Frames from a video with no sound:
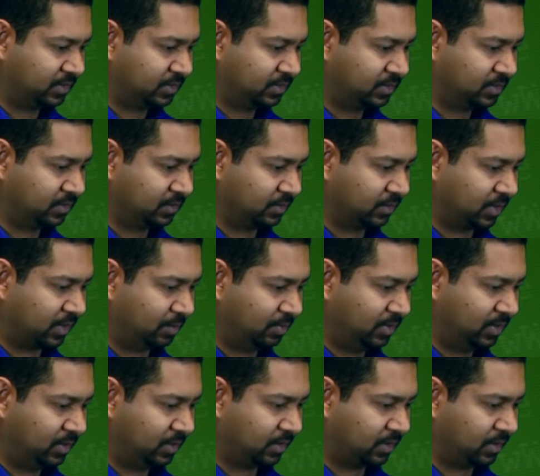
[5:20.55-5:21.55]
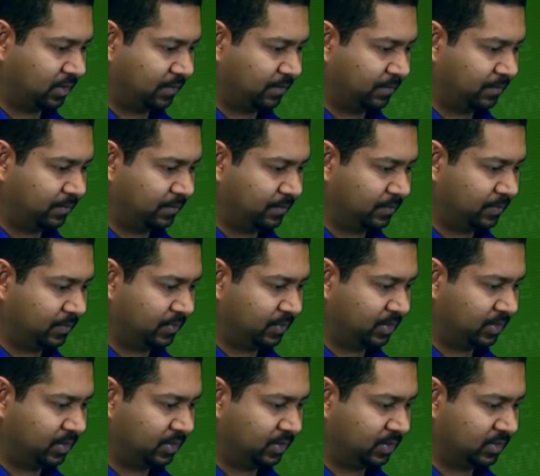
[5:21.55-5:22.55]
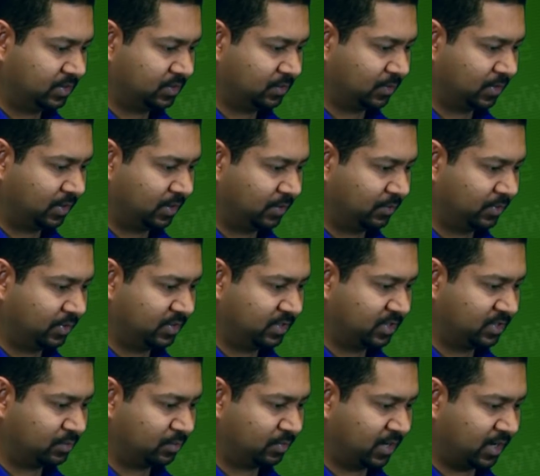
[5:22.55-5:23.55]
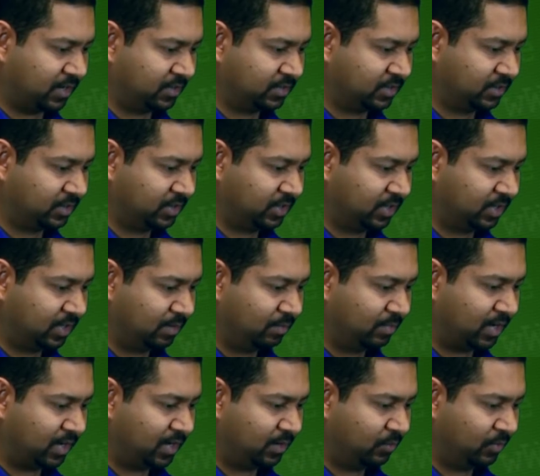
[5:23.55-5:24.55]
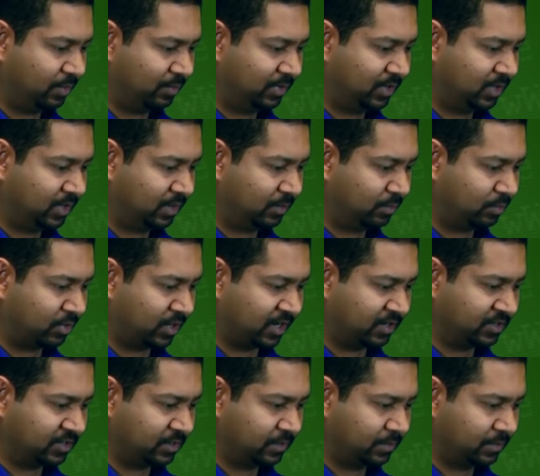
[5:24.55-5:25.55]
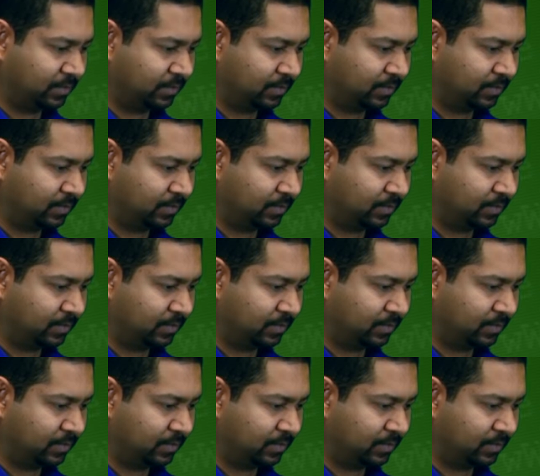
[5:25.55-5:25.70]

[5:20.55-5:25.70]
So up here, click this one, and where it says browser, click Embedded WebKit Browser,